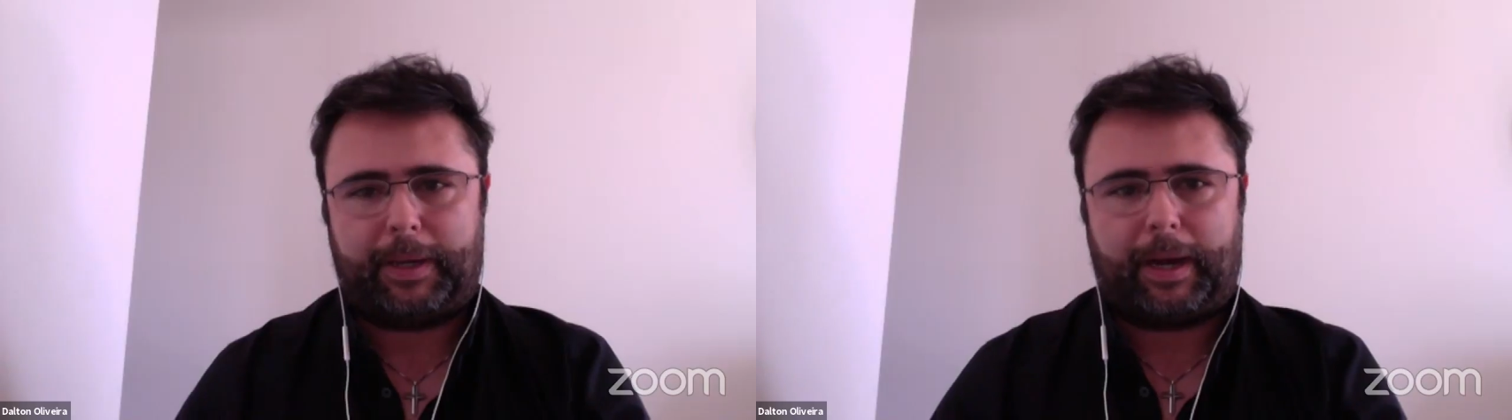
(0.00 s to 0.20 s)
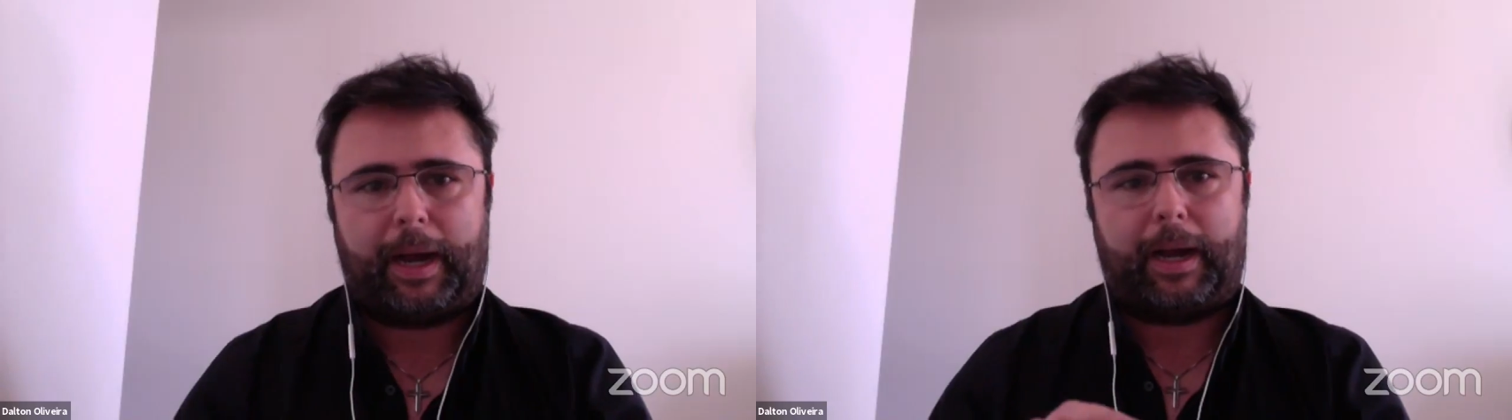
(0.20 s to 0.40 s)

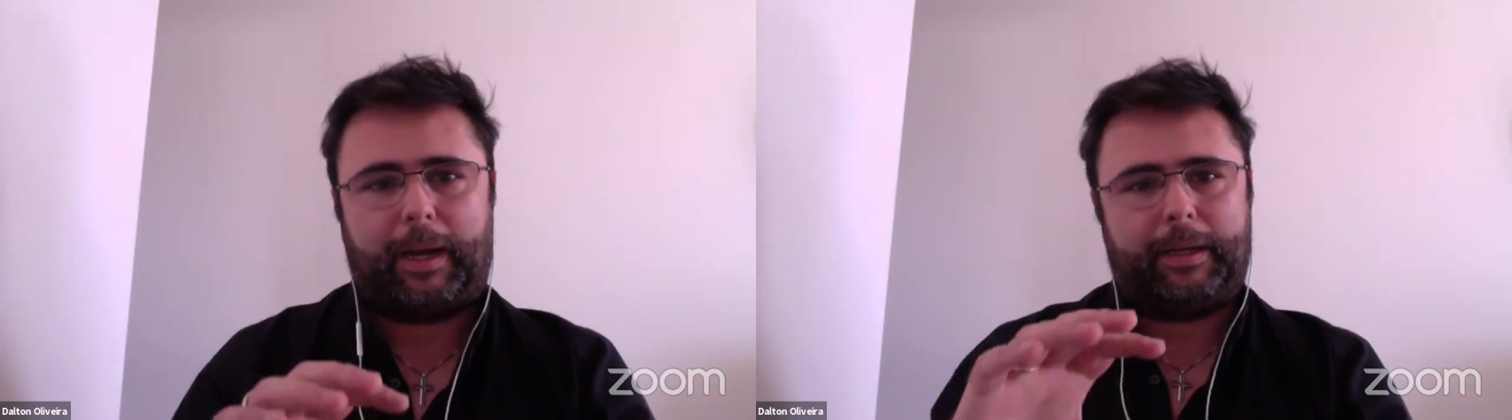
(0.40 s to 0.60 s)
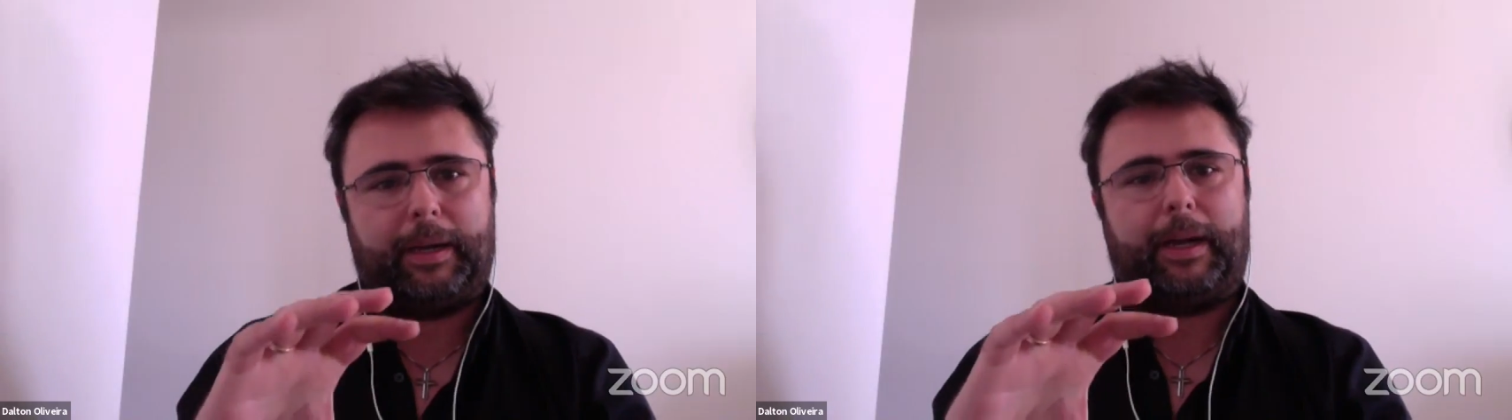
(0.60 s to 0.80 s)

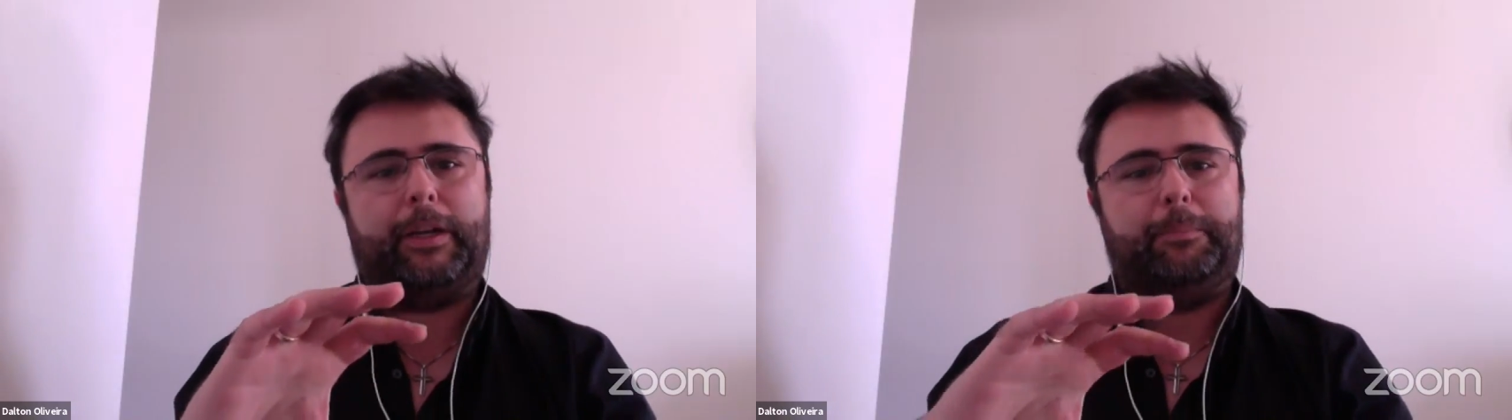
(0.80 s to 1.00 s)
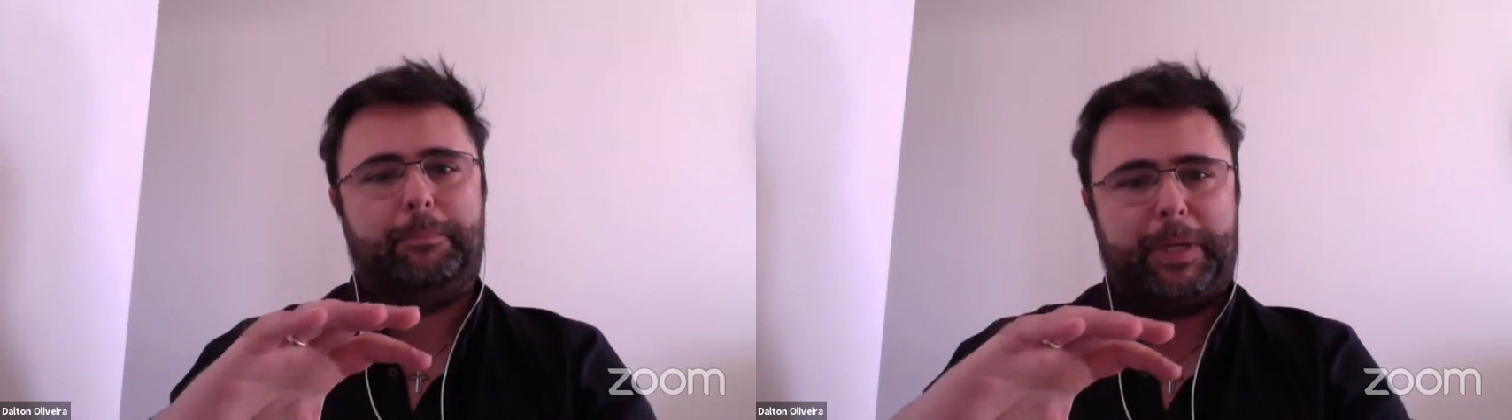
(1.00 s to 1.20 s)
I
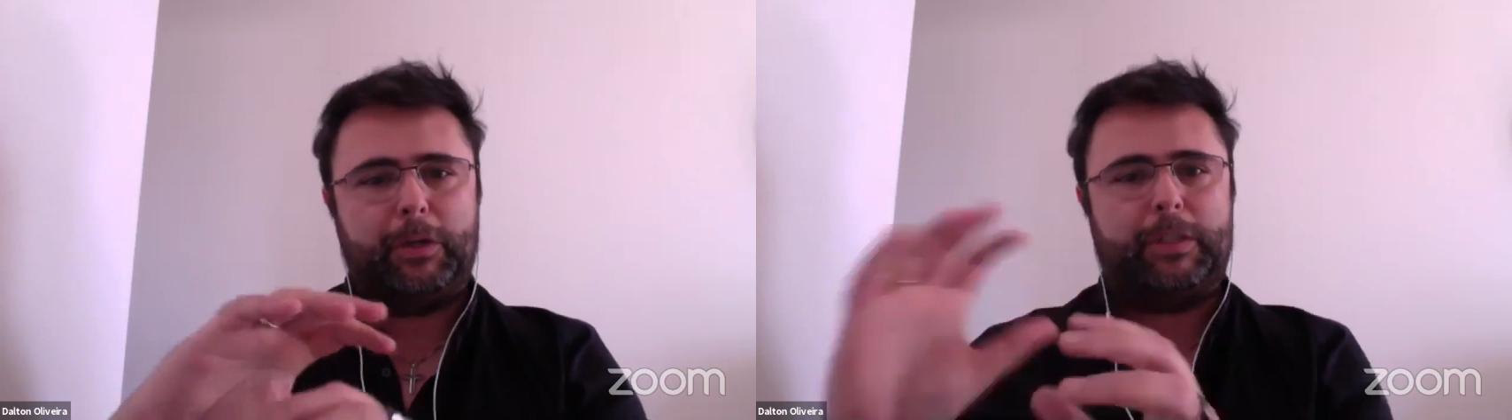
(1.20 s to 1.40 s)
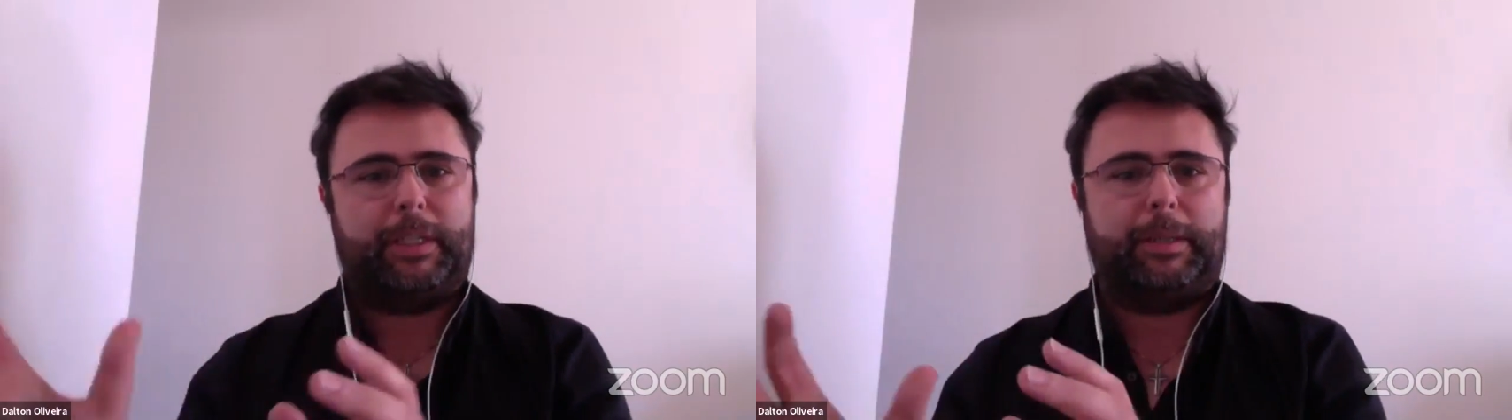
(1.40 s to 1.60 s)

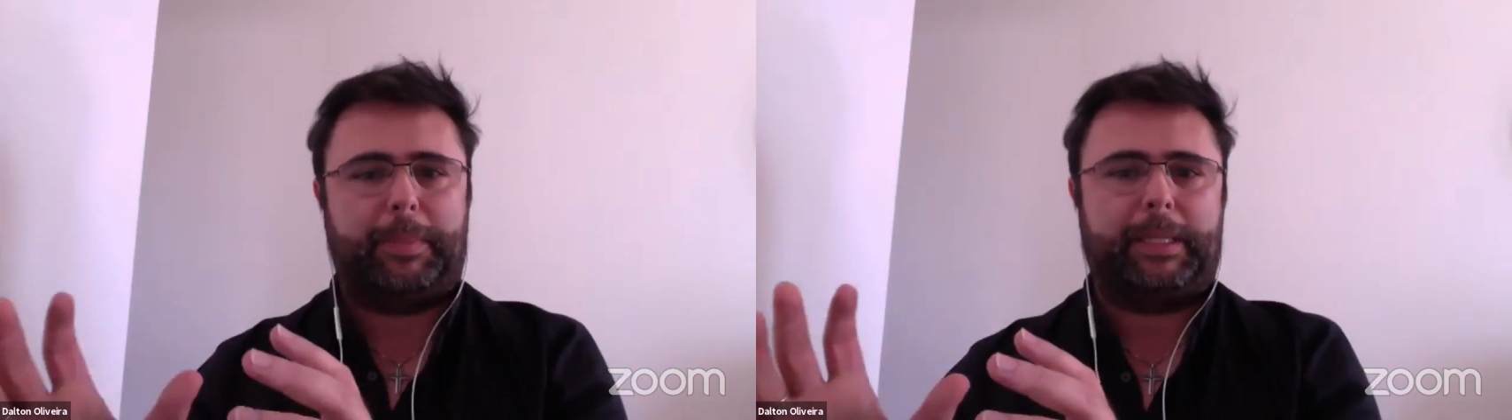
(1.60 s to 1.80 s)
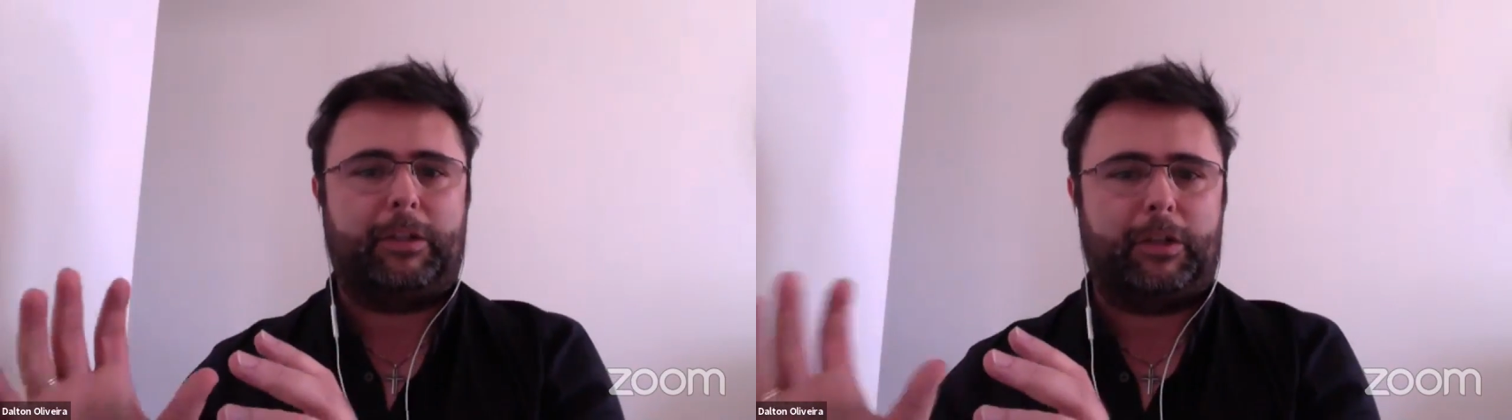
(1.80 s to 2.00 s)
built the
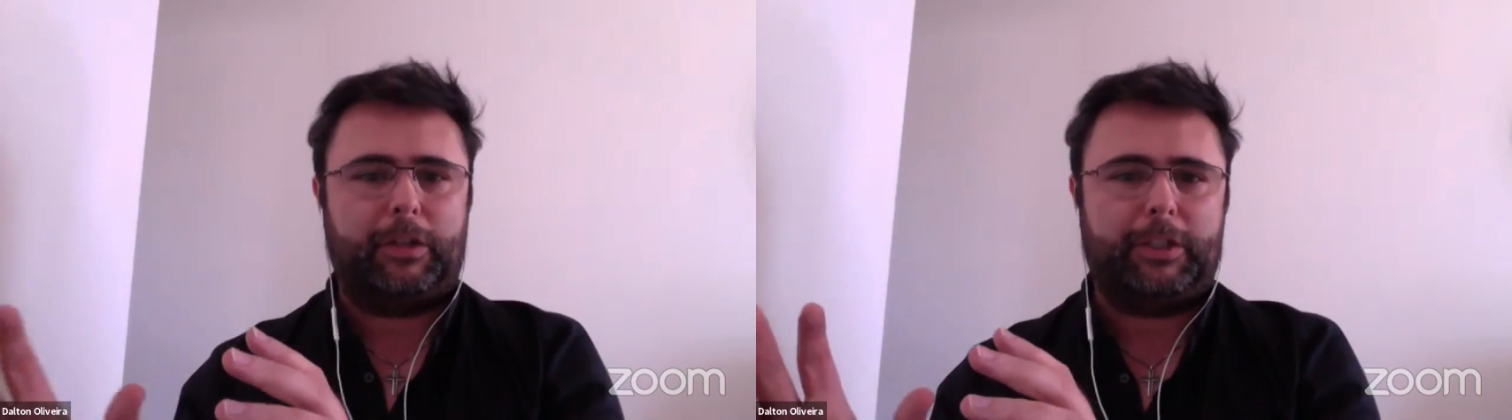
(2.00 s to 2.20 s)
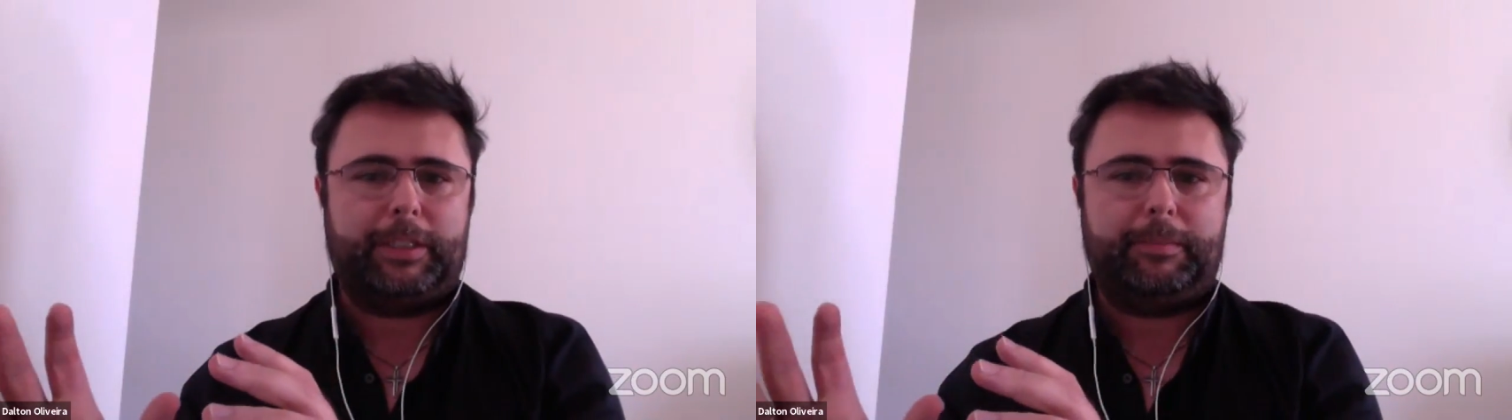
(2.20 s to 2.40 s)

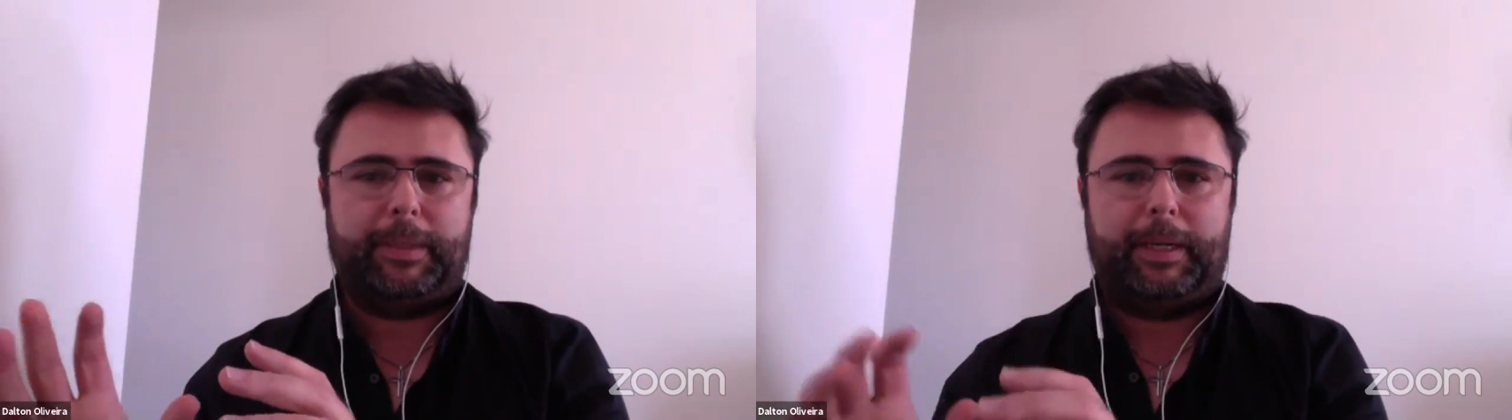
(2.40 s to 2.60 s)
methodology,